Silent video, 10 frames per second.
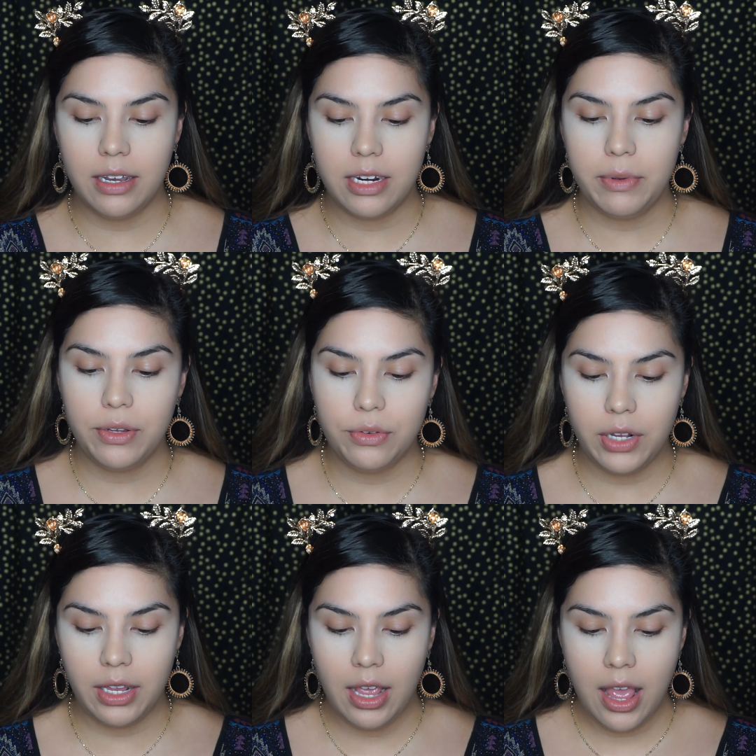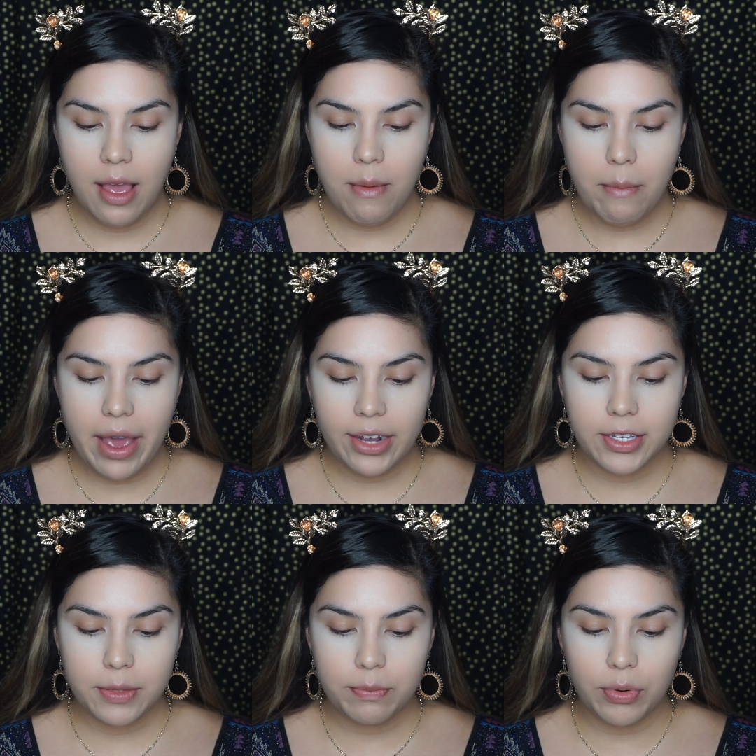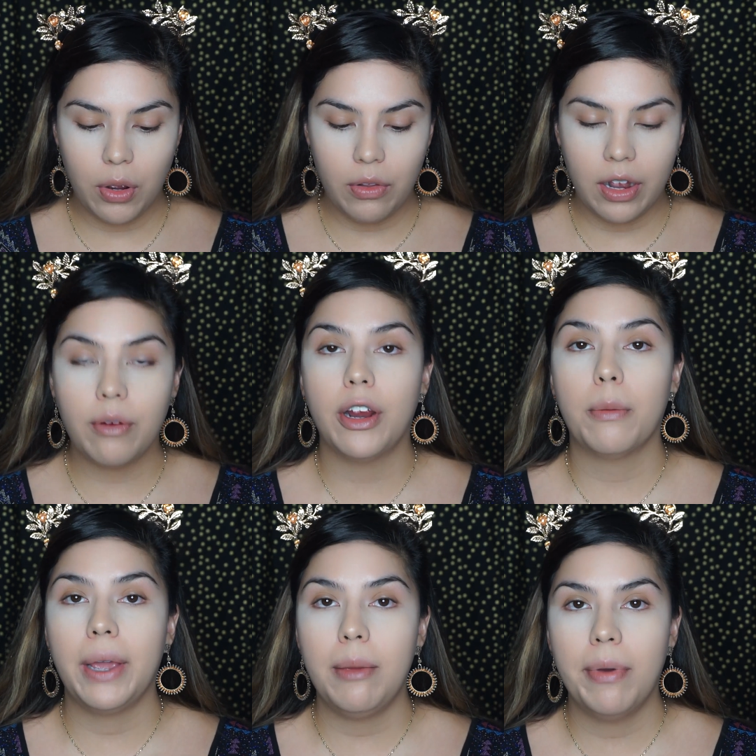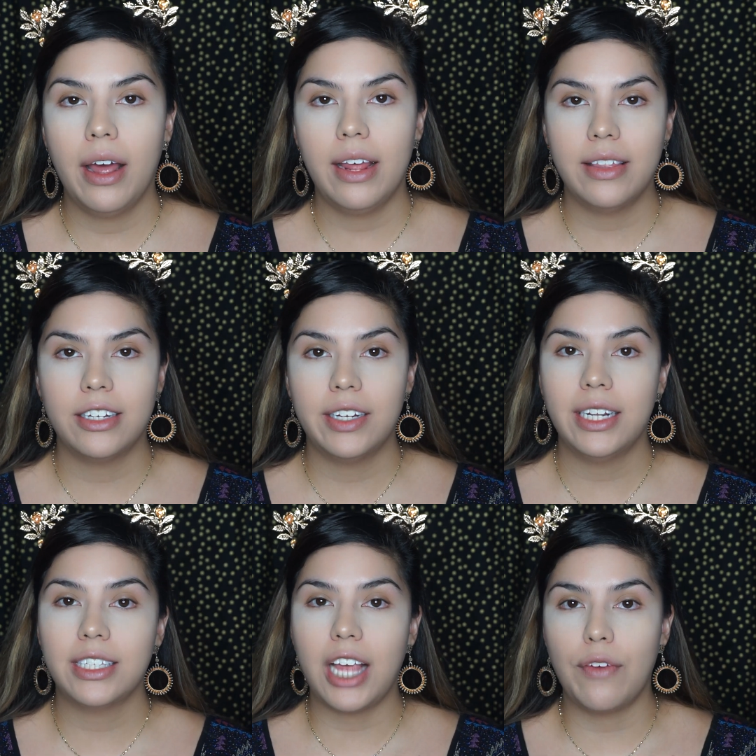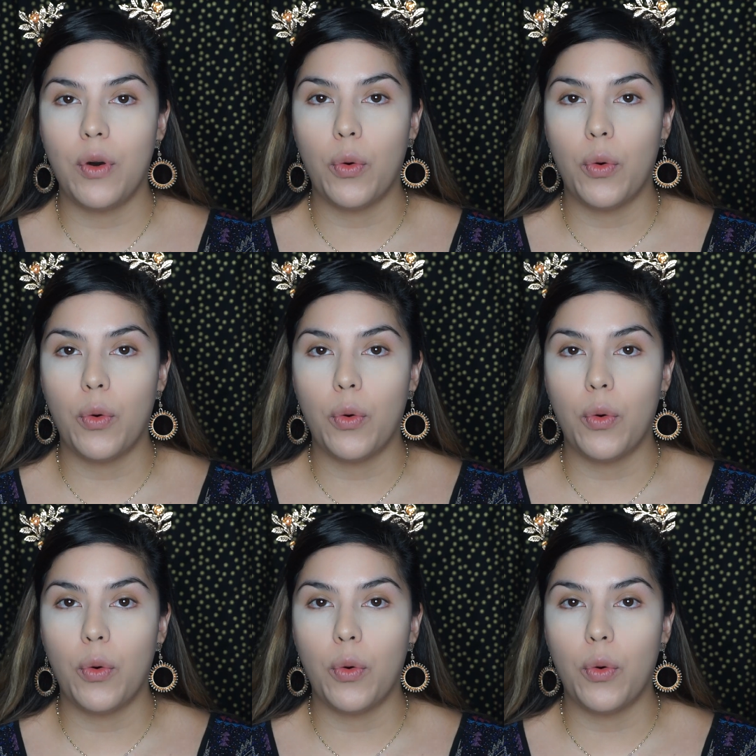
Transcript: I'm gonna be using MAC's Pro Longwear Paint Pot in the shade Soft